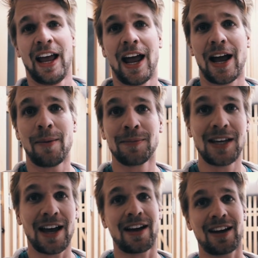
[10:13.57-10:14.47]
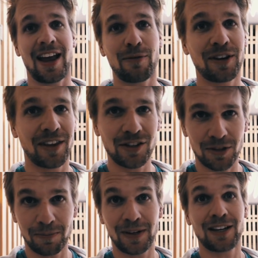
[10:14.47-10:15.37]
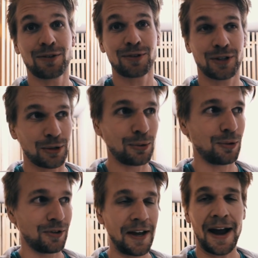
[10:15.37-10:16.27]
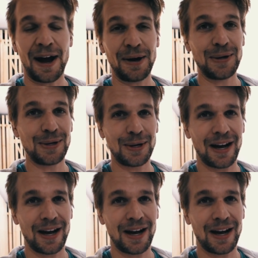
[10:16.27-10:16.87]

Yeah, everything should be cool now.